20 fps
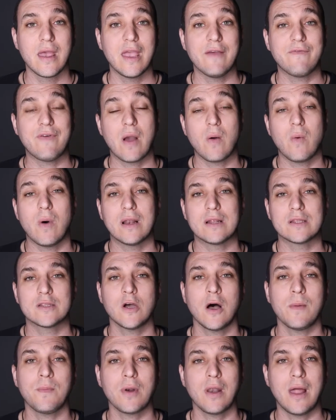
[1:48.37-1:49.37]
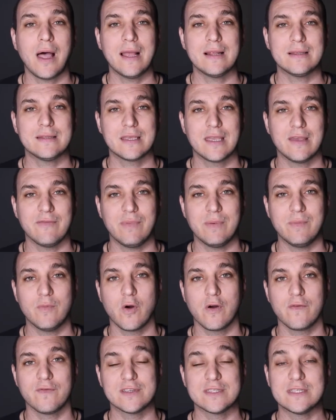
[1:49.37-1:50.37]
If I want top light to give me
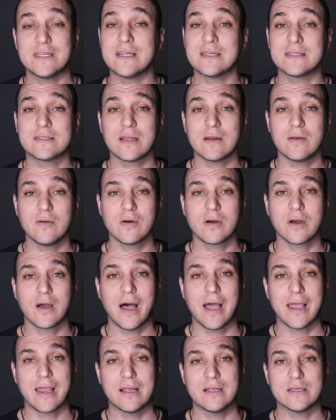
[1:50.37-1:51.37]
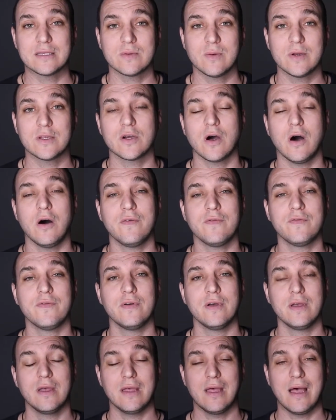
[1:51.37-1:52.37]
more of a sinister look, I can switch
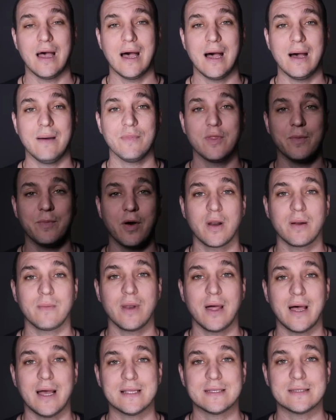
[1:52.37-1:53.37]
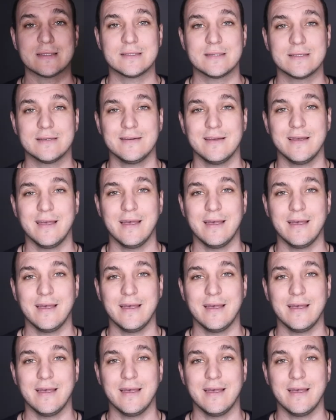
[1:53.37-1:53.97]
off the bottom lights